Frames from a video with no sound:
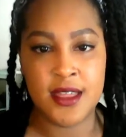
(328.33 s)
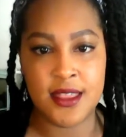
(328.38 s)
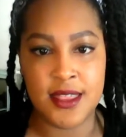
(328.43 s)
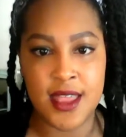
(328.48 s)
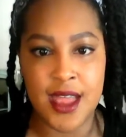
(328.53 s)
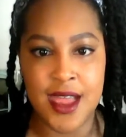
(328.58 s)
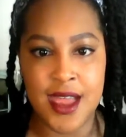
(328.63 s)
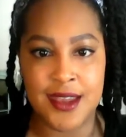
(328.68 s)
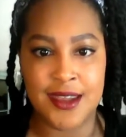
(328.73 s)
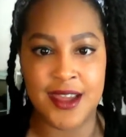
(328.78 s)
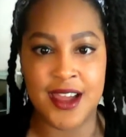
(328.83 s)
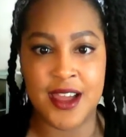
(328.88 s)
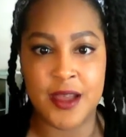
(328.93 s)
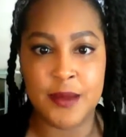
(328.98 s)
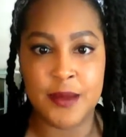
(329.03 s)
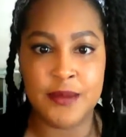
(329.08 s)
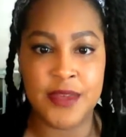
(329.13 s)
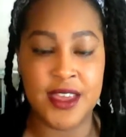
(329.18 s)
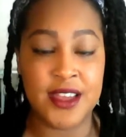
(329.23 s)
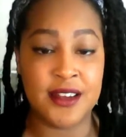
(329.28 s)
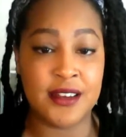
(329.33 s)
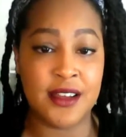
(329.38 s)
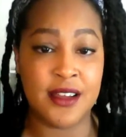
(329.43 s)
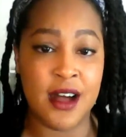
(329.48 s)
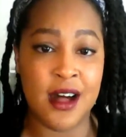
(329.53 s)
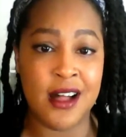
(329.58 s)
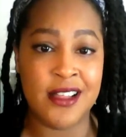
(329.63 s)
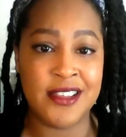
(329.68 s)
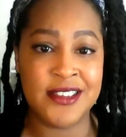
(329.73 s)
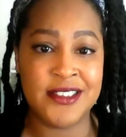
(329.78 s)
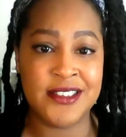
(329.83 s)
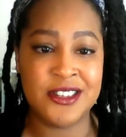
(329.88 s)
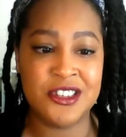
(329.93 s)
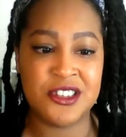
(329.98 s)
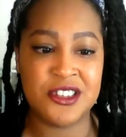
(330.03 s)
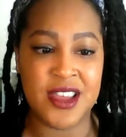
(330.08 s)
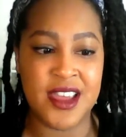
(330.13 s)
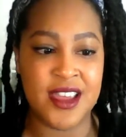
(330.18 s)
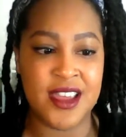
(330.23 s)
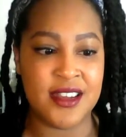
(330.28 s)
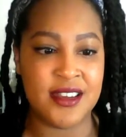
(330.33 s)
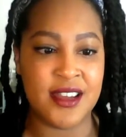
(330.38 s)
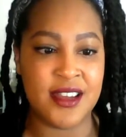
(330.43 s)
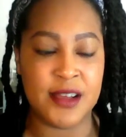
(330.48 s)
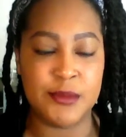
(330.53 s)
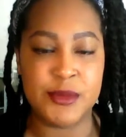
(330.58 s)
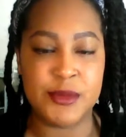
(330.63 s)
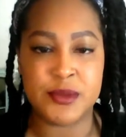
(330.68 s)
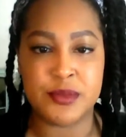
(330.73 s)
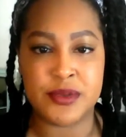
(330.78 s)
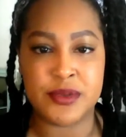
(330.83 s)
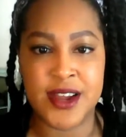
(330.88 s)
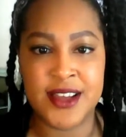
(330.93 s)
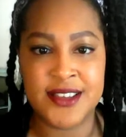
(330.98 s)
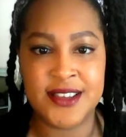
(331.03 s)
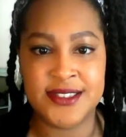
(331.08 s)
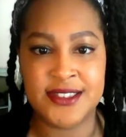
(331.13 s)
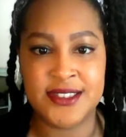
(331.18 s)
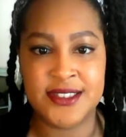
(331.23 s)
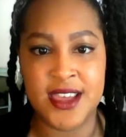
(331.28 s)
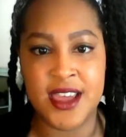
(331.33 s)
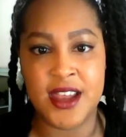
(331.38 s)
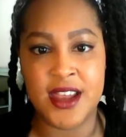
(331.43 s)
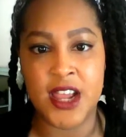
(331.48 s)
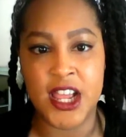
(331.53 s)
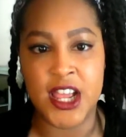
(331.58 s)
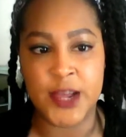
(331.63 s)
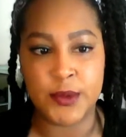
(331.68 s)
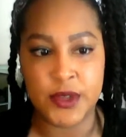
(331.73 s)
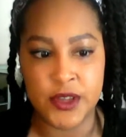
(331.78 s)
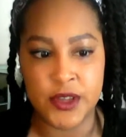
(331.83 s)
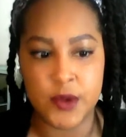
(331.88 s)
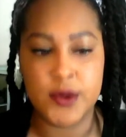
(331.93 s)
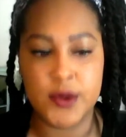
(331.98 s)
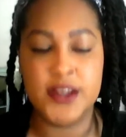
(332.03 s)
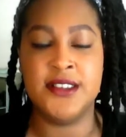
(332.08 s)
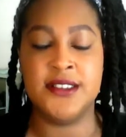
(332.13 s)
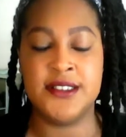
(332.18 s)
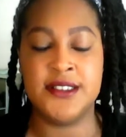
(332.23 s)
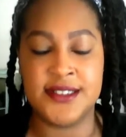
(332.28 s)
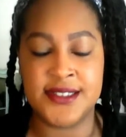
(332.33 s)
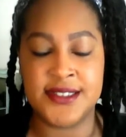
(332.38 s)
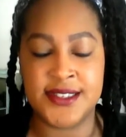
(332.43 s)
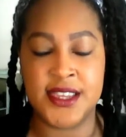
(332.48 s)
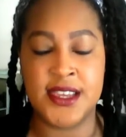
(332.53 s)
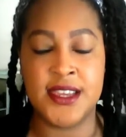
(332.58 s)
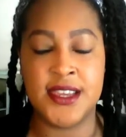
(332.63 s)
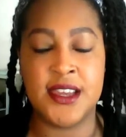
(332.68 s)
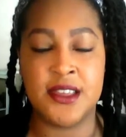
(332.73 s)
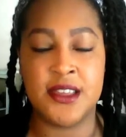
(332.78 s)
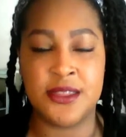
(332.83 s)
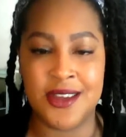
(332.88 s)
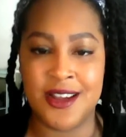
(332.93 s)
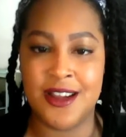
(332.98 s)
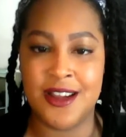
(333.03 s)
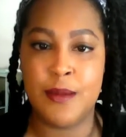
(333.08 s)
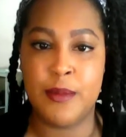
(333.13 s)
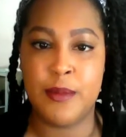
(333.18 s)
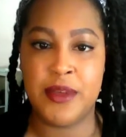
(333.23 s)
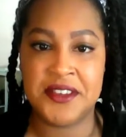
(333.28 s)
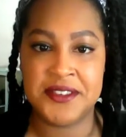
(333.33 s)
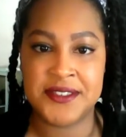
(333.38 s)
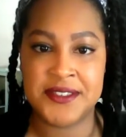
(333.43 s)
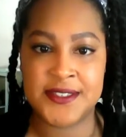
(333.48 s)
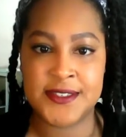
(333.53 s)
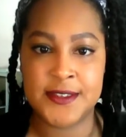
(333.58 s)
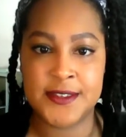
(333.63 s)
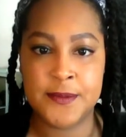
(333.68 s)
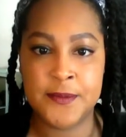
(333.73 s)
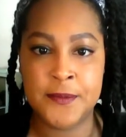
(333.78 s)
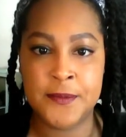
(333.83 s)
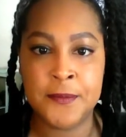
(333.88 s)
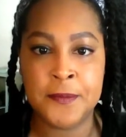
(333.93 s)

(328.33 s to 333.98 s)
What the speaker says: that I'm in college and I'm depressed and I'm going to see a therapist,